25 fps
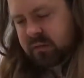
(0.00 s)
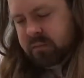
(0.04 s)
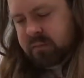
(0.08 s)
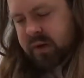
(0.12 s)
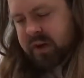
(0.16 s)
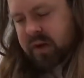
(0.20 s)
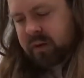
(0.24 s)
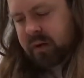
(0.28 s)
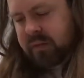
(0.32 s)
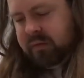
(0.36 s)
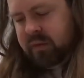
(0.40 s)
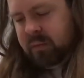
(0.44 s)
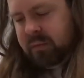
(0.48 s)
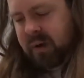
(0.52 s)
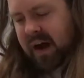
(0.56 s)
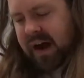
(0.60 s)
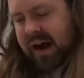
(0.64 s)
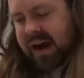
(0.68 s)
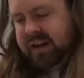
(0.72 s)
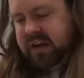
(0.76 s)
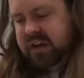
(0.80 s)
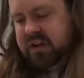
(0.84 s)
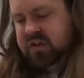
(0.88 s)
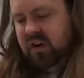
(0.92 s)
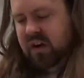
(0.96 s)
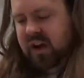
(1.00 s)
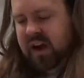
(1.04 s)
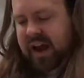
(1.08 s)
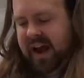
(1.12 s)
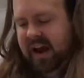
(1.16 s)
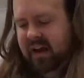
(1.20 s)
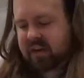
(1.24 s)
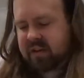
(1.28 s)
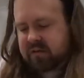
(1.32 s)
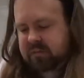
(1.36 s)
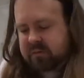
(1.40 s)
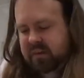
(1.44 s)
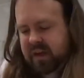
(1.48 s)
But you have a mind to draw
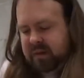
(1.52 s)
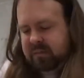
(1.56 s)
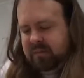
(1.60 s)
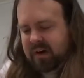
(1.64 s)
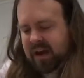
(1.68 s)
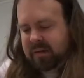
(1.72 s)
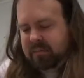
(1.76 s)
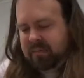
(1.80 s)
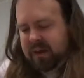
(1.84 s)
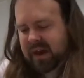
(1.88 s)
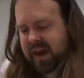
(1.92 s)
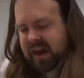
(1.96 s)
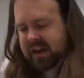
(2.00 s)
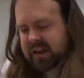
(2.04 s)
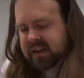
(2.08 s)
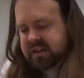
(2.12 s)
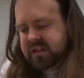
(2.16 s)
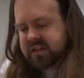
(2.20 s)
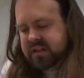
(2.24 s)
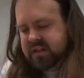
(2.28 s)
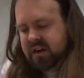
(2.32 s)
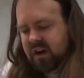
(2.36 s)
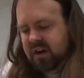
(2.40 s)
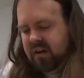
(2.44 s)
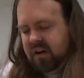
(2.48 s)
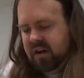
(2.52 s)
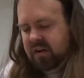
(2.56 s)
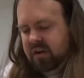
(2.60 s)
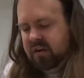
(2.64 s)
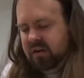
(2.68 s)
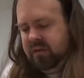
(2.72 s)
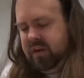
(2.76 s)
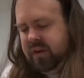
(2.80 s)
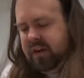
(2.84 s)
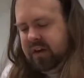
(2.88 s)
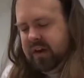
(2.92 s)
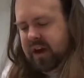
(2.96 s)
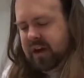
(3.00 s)
out of me my pain and sorrow,
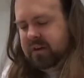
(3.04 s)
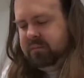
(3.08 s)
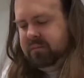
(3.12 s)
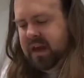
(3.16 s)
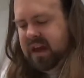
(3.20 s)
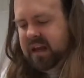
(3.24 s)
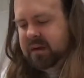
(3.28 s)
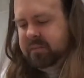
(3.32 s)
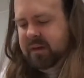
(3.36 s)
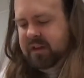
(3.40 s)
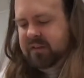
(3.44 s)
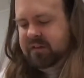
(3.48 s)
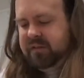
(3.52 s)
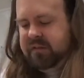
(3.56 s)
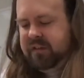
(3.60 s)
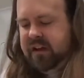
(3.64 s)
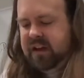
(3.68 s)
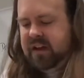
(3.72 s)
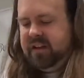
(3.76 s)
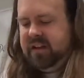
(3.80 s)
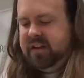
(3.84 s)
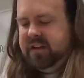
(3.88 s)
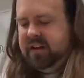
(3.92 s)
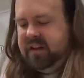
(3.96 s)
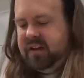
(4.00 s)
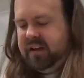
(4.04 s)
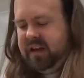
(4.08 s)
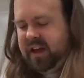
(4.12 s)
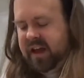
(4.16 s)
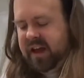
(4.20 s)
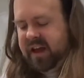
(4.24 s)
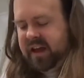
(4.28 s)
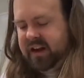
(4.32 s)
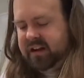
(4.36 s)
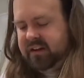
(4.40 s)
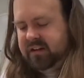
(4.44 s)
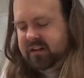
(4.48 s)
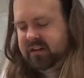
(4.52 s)
mm-hmm. and make me feel it
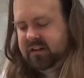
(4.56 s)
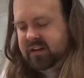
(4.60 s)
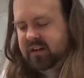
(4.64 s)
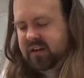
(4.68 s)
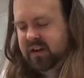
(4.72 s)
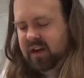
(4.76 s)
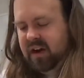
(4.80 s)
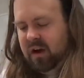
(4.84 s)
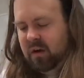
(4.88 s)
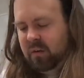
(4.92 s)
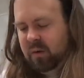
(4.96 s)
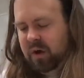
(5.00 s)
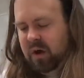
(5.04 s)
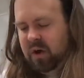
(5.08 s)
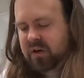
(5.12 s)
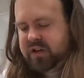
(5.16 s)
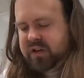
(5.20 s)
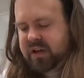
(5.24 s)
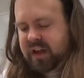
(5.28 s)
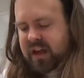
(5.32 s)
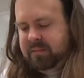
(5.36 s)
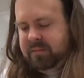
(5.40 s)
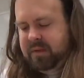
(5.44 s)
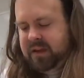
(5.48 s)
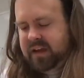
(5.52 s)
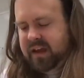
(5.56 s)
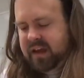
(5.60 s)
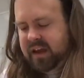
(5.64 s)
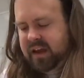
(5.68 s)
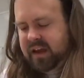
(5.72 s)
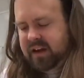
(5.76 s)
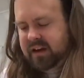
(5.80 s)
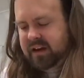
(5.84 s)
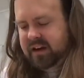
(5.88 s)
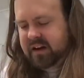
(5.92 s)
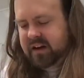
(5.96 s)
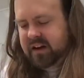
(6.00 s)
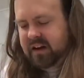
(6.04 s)
again. Where should I
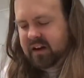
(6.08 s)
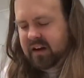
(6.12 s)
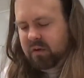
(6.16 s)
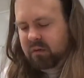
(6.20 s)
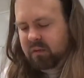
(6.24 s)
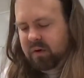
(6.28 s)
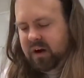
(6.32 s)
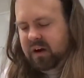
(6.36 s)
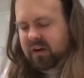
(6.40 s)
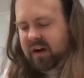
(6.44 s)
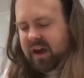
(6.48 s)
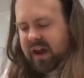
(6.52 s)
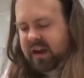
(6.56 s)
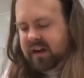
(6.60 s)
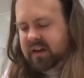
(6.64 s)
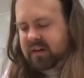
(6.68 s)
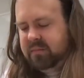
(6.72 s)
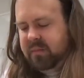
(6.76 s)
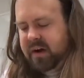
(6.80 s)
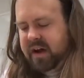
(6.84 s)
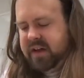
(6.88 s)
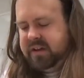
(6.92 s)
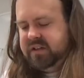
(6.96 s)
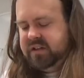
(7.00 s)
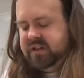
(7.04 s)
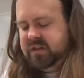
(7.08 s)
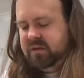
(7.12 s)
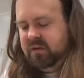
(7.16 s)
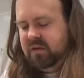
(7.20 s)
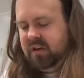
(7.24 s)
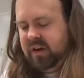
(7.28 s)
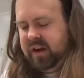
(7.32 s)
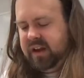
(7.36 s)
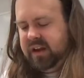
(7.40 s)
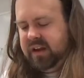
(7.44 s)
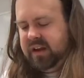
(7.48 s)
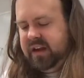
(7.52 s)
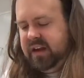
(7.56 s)
begin? Where end my
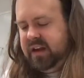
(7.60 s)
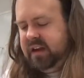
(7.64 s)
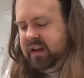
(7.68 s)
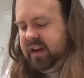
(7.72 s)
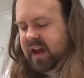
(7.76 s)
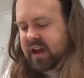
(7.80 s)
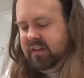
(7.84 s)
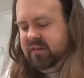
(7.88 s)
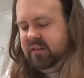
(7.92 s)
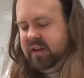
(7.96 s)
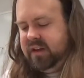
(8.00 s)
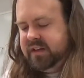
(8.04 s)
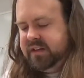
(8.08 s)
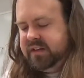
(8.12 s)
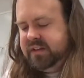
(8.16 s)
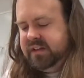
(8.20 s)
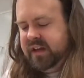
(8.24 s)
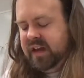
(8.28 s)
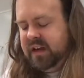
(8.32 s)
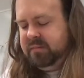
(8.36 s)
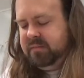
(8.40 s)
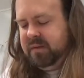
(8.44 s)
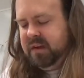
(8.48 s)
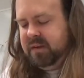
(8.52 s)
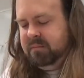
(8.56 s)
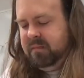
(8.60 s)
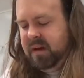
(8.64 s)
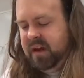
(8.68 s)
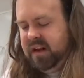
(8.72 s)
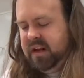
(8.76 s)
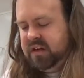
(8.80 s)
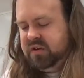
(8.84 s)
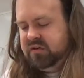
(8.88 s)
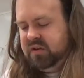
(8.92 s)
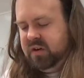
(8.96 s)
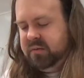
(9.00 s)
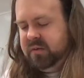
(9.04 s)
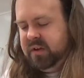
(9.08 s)
story? Heaven has sent me many
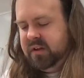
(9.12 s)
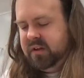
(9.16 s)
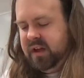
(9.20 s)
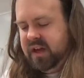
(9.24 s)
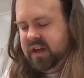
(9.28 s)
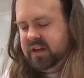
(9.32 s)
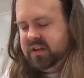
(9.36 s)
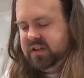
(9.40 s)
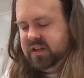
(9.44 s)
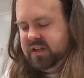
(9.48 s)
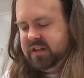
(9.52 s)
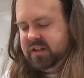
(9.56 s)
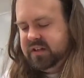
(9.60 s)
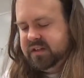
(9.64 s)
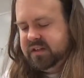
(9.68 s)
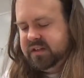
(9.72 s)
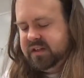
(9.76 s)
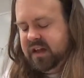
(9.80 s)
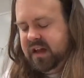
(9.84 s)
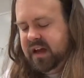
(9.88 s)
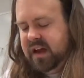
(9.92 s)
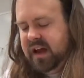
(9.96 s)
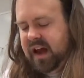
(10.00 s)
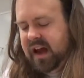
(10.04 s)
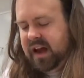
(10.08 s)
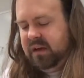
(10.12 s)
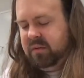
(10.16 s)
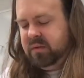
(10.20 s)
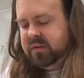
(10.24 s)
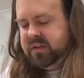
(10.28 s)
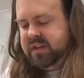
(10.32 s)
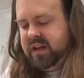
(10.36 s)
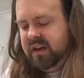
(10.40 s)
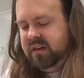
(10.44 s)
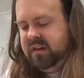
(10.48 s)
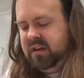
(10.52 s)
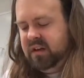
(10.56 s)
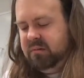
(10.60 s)
tribulations. I will
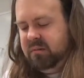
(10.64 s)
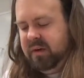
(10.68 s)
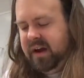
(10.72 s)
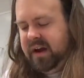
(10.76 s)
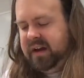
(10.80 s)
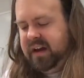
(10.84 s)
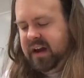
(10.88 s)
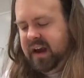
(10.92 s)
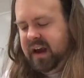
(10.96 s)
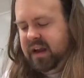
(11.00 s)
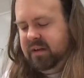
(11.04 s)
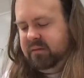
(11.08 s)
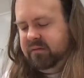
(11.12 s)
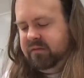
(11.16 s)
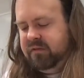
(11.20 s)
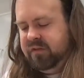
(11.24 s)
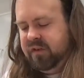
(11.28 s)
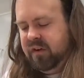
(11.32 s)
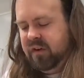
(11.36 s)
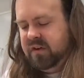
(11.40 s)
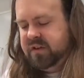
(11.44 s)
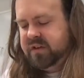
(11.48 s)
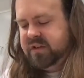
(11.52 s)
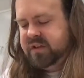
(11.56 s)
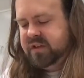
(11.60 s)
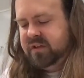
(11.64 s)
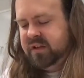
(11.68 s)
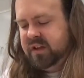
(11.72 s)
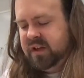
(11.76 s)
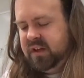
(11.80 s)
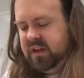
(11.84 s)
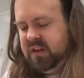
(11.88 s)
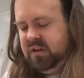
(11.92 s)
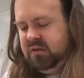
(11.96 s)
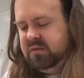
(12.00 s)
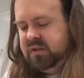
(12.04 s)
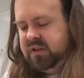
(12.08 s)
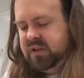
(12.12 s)
tell you my name first, so that
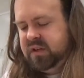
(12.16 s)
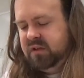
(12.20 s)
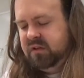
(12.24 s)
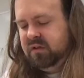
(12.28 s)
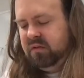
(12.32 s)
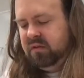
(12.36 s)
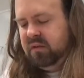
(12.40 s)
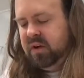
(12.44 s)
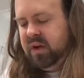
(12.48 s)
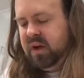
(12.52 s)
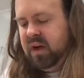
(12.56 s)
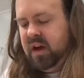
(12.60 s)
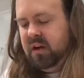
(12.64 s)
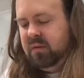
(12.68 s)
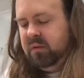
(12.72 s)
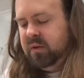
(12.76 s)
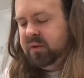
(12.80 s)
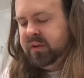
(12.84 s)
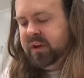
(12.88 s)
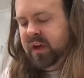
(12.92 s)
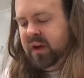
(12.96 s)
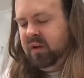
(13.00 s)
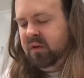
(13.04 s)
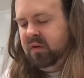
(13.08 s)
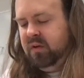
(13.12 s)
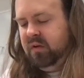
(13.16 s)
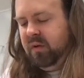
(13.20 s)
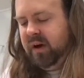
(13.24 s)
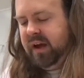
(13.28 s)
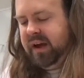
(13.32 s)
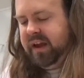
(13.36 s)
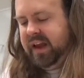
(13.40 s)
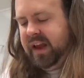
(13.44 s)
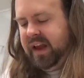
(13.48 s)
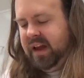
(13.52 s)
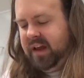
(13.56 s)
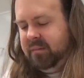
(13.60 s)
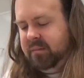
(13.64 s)
you too will know who I
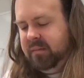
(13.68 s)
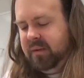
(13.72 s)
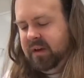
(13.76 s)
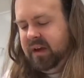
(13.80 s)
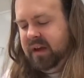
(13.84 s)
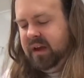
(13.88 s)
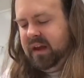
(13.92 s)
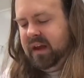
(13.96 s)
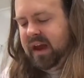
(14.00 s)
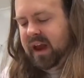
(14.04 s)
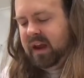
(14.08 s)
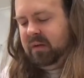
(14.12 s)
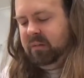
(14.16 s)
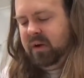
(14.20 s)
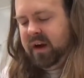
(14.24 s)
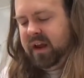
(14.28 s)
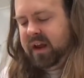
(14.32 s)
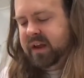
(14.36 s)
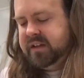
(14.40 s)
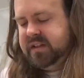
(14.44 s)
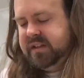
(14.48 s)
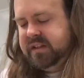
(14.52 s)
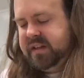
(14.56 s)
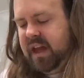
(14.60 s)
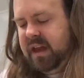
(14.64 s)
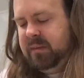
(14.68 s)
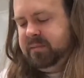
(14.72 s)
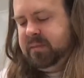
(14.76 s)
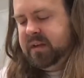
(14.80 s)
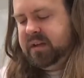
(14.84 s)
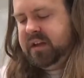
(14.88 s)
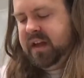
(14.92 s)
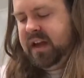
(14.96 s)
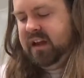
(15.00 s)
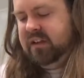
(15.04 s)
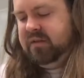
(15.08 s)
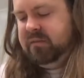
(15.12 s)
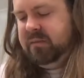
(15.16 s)
am, and when I escape the
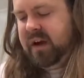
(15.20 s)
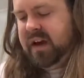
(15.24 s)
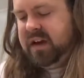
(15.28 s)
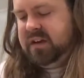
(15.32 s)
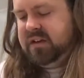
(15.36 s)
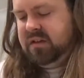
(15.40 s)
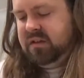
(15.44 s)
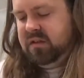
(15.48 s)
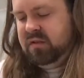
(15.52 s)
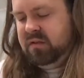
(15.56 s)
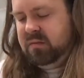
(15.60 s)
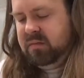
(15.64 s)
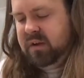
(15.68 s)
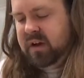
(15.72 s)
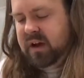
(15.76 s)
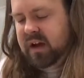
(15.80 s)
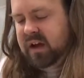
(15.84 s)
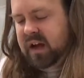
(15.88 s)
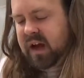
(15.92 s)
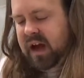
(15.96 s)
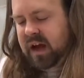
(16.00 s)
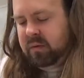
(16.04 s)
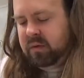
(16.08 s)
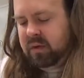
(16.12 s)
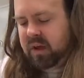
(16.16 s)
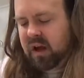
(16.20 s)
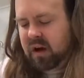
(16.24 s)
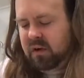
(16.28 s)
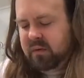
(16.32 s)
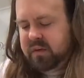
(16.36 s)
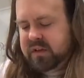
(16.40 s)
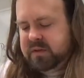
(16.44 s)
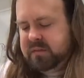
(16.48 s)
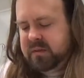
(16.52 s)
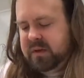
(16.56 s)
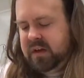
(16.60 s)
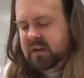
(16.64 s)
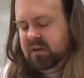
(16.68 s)
day of my doom, I will
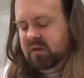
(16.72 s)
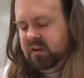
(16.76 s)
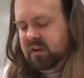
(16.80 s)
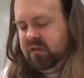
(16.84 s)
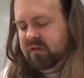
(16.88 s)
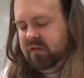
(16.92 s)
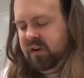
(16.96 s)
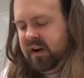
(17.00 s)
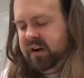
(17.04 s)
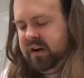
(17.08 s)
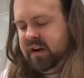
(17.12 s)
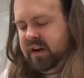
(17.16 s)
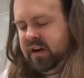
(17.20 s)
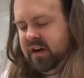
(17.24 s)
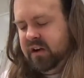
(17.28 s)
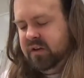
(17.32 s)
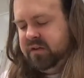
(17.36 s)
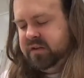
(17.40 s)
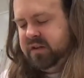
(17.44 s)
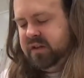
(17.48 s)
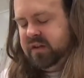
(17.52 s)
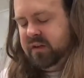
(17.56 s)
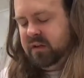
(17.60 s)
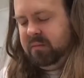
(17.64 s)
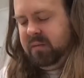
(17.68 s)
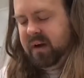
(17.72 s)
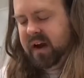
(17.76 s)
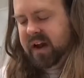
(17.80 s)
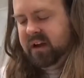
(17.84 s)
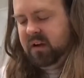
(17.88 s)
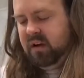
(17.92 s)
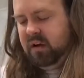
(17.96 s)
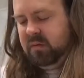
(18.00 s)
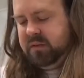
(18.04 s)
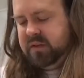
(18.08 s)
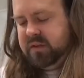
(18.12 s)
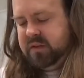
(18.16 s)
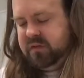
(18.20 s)
always be your friend and host, though my
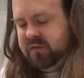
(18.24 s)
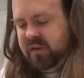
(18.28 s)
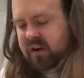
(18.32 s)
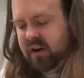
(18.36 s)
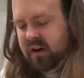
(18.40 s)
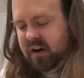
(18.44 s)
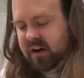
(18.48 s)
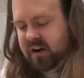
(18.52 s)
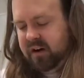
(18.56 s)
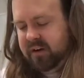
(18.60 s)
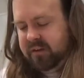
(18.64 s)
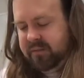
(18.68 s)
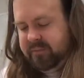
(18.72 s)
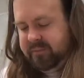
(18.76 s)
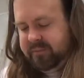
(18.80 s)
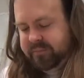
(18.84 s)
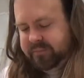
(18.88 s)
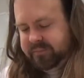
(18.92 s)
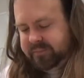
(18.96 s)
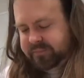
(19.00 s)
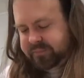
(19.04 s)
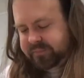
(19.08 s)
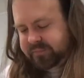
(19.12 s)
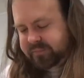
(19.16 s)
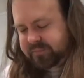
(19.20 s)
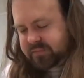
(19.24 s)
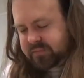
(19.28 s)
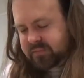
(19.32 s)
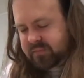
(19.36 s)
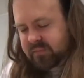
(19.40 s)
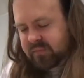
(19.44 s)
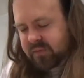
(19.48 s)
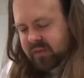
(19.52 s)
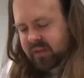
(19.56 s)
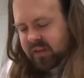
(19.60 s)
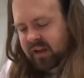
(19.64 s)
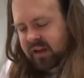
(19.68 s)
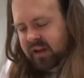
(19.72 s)
home is far.
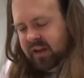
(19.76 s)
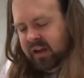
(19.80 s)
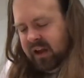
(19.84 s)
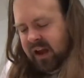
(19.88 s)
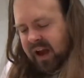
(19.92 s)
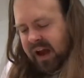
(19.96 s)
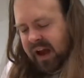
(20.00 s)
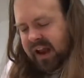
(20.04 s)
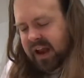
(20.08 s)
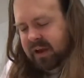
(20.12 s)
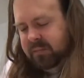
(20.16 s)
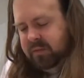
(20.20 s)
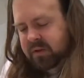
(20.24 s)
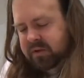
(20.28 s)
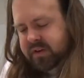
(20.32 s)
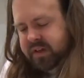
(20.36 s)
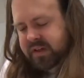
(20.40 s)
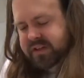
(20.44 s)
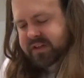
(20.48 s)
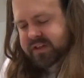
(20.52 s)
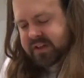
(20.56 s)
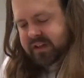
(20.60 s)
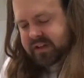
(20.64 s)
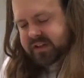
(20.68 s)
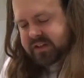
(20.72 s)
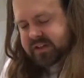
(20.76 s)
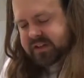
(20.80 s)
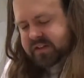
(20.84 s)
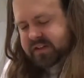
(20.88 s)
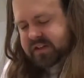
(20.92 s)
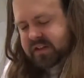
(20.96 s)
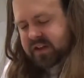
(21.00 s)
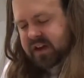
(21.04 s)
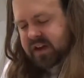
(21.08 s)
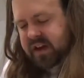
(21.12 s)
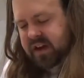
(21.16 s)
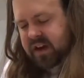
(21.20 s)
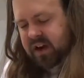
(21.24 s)
I am
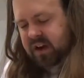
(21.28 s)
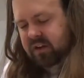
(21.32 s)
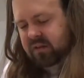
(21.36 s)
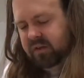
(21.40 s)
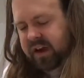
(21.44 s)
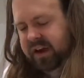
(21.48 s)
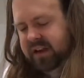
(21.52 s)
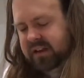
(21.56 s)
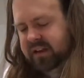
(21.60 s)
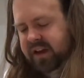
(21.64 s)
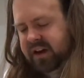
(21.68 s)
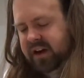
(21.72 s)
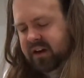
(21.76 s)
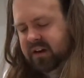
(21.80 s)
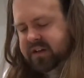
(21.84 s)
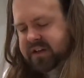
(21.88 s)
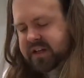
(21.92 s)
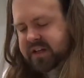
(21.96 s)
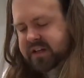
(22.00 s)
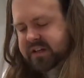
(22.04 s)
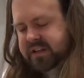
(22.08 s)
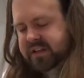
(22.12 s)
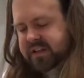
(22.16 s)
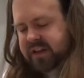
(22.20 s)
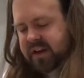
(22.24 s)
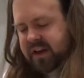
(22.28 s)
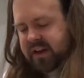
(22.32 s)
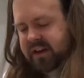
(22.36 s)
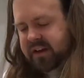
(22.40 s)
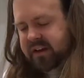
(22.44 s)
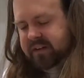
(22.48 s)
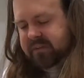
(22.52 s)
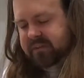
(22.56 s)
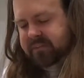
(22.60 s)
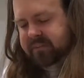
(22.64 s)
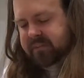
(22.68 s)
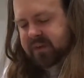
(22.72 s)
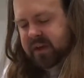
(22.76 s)
Odysseus great Laertes'
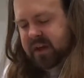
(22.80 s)
son,